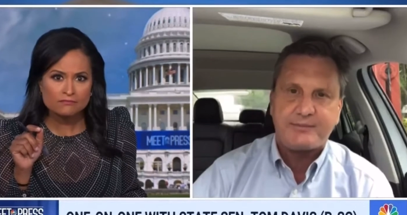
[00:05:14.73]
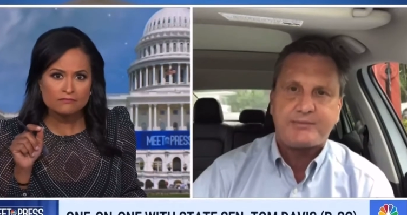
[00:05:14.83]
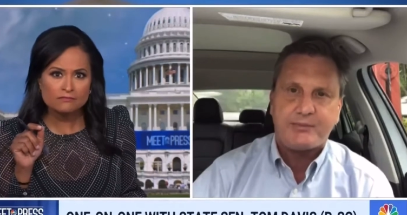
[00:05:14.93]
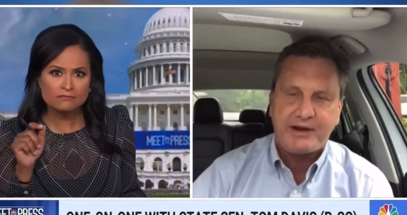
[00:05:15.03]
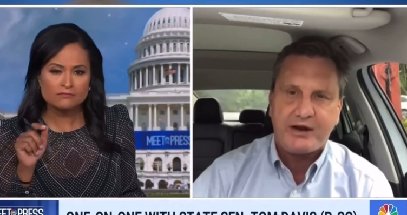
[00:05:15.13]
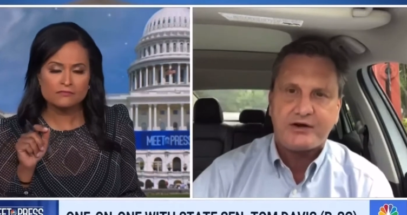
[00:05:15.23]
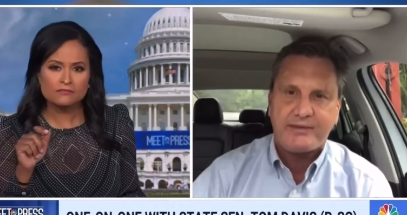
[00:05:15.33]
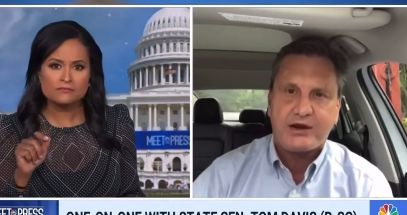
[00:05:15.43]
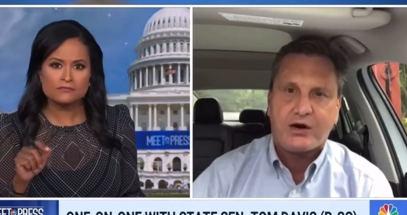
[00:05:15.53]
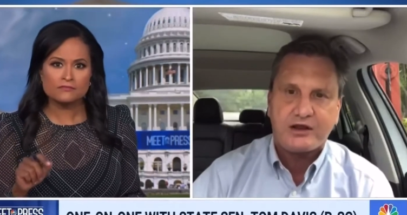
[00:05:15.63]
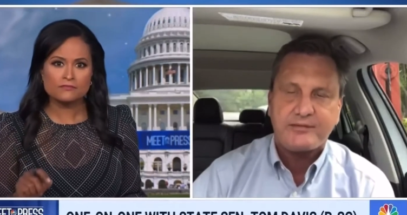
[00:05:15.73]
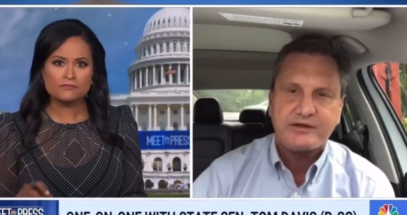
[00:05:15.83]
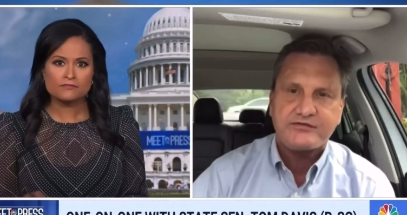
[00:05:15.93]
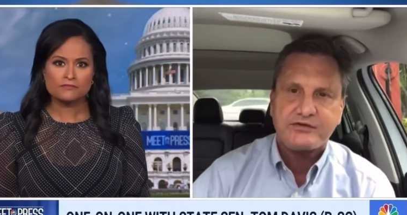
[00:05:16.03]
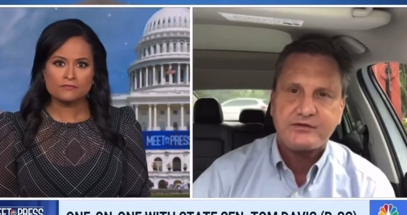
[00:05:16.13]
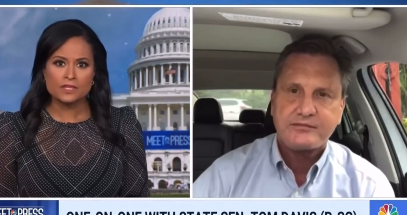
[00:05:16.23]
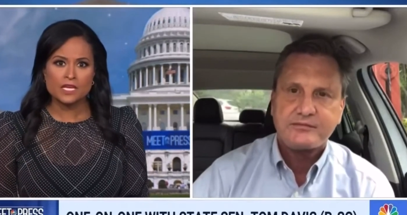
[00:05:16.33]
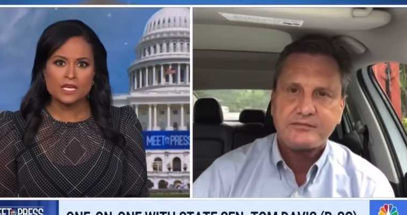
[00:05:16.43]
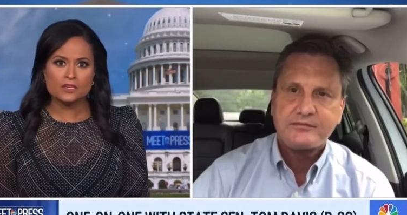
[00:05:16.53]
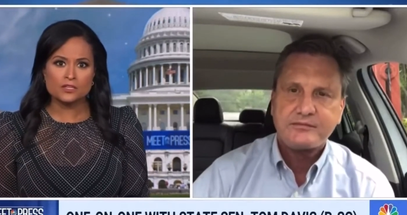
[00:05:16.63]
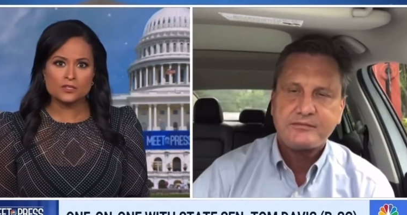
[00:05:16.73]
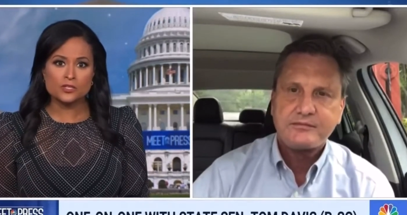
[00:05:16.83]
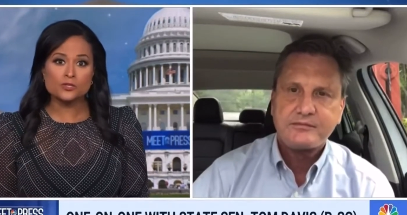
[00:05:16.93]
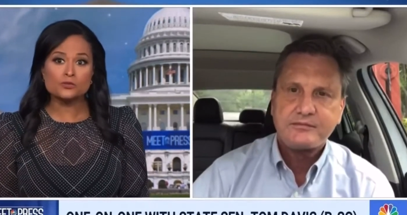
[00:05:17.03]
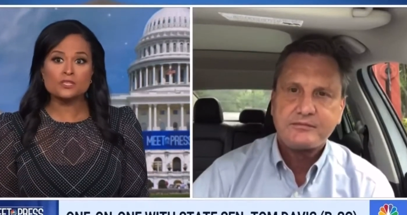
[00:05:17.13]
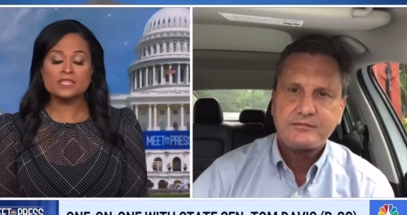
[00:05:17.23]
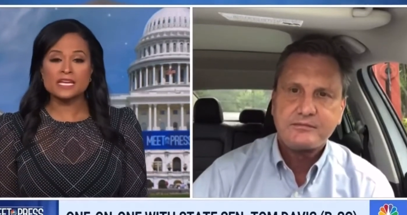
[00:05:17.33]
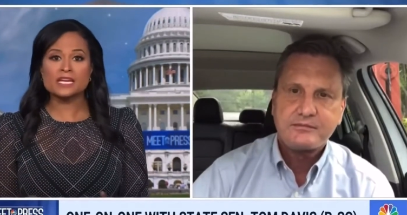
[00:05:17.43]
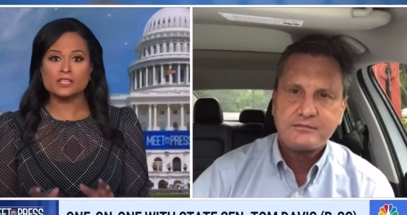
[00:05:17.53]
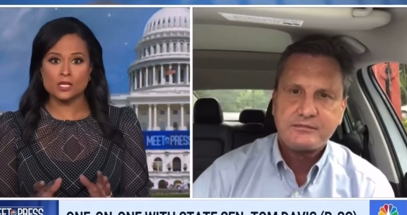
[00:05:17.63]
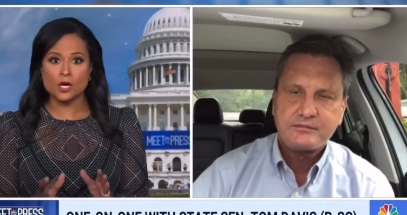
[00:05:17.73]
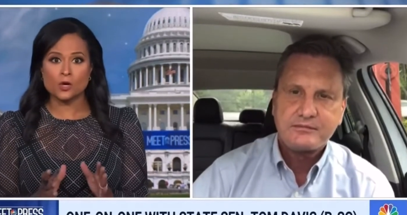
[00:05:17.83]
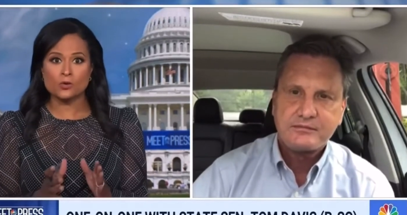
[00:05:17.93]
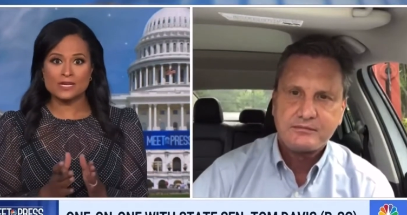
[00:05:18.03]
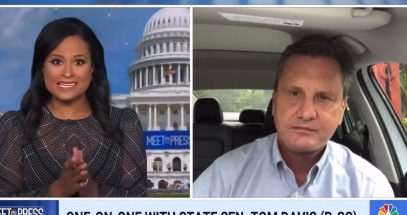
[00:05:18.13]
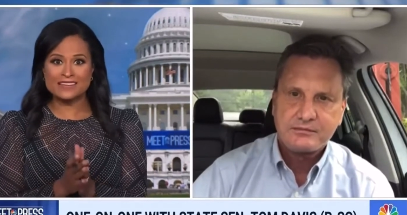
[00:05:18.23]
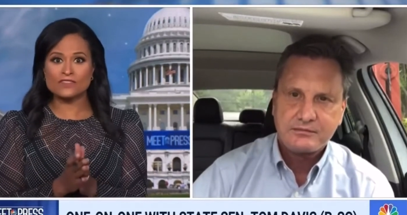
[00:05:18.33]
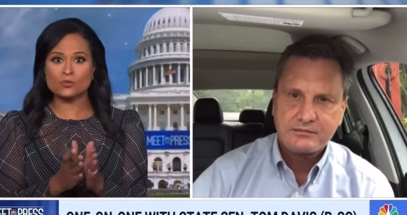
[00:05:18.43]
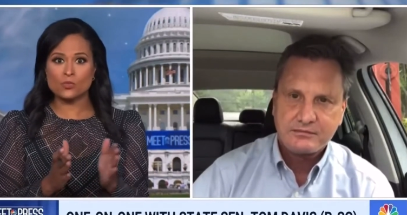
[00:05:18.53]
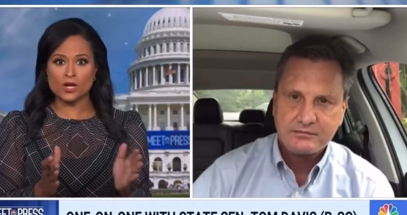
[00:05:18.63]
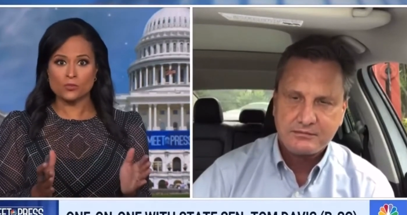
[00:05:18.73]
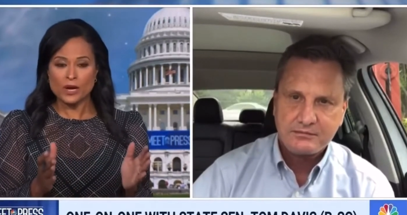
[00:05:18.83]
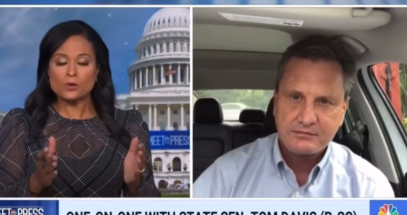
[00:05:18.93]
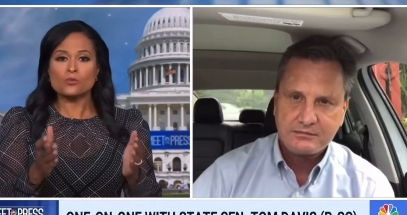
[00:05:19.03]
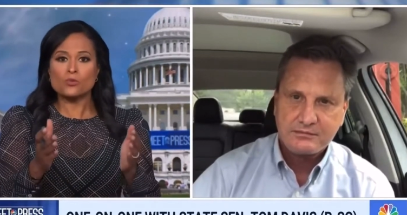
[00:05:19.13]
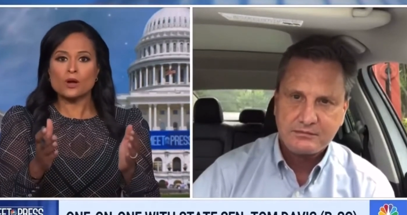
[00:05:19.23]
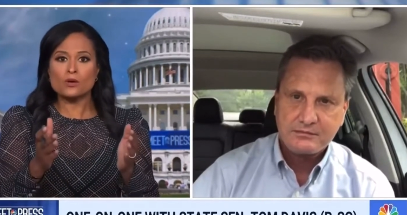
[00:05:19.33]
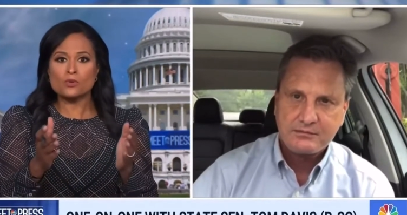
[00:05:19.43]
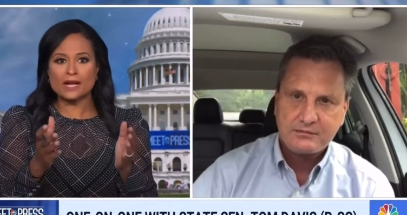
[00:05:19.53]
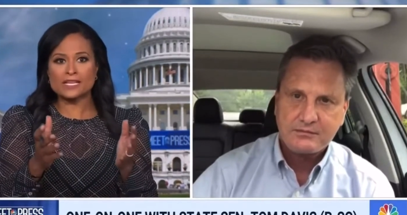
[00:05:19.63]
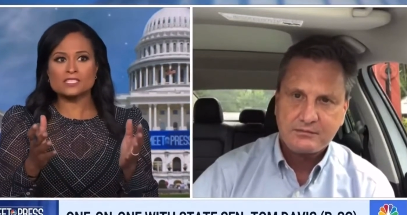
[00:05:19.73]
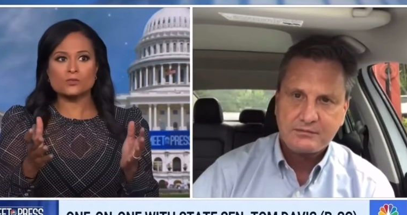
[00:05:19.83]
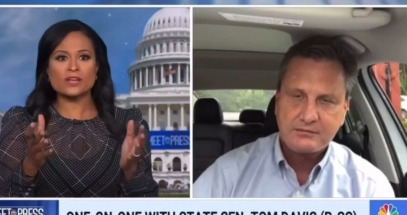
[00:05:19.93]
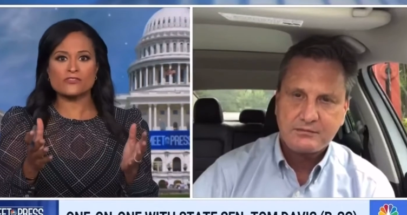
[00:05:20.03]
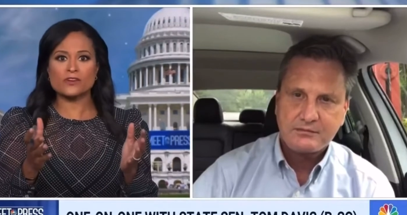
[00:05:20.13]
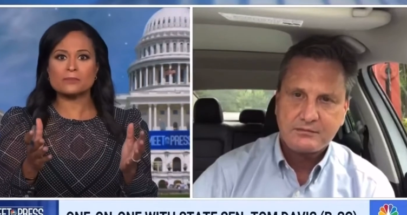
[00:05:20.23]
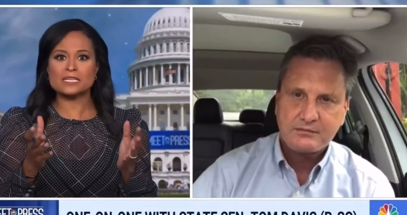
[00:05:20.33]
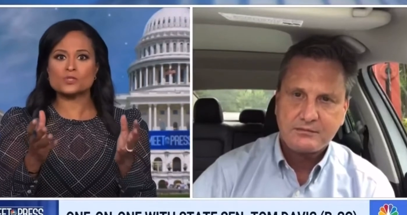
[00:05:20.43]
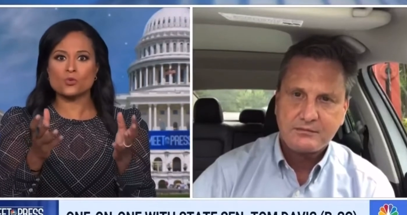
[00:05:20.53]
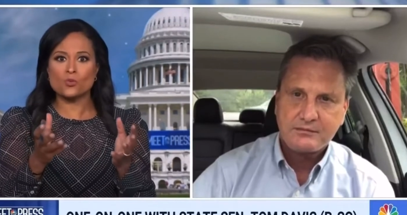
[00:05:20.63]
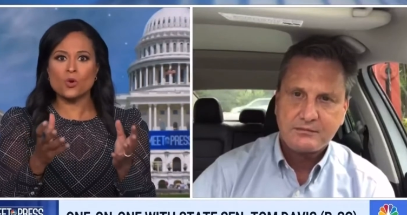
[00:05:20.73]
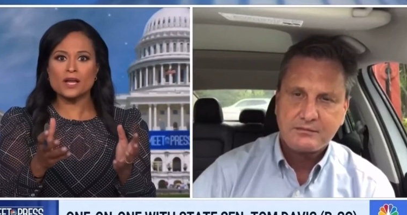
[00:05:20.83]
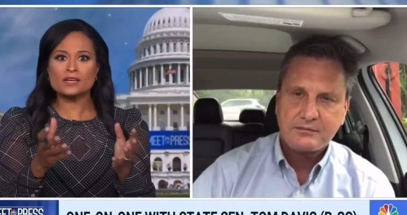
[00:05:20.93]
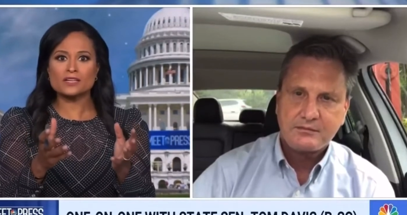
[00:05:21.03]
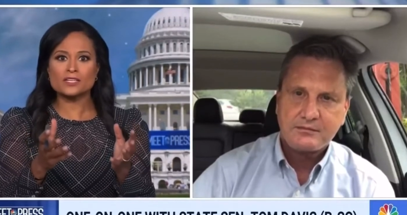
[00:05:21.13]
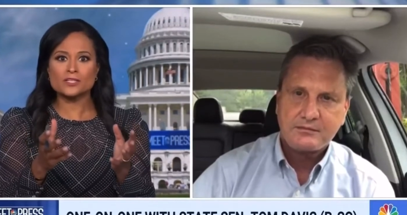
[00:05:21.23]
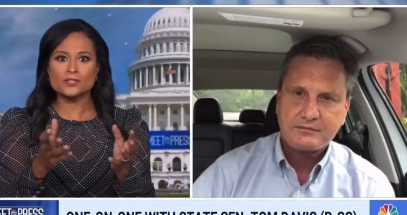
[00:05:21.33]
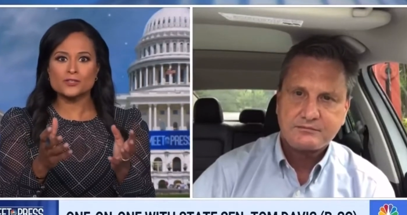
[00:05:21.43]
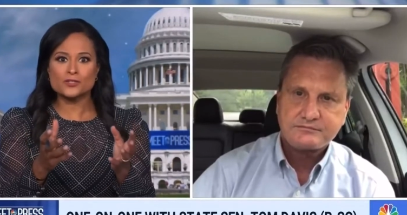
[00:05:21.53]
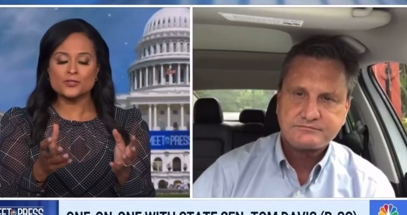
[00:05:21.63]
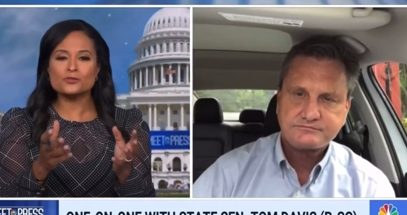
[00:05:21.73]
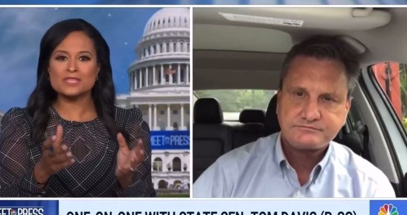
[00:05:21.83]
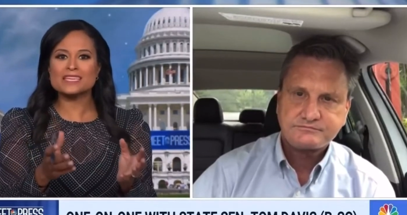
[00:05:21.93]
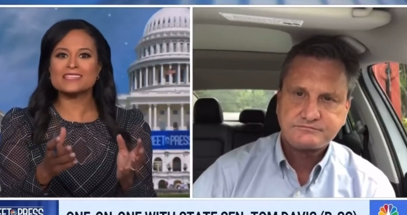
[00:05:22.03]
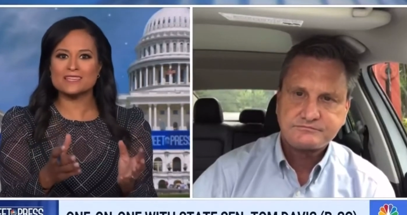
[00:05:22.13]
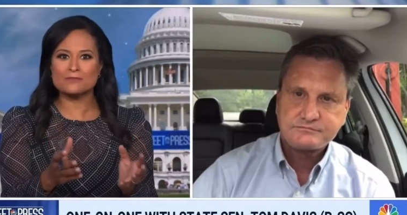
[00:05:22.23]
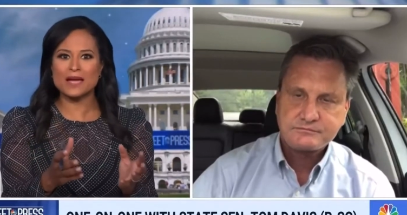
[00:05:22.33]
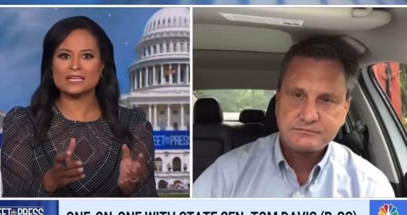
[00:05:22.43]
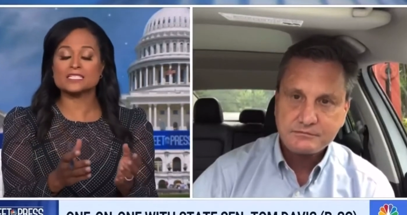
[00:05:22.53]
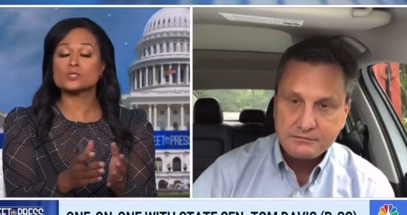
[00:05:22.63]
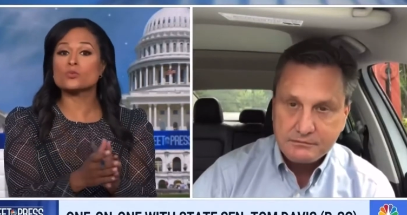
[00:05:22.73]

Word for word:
Speaker 1: better be prepared to make arguments.
Speaker 2: Do you think, though, given what, what I guess the way to frame it is, what do you think the impact is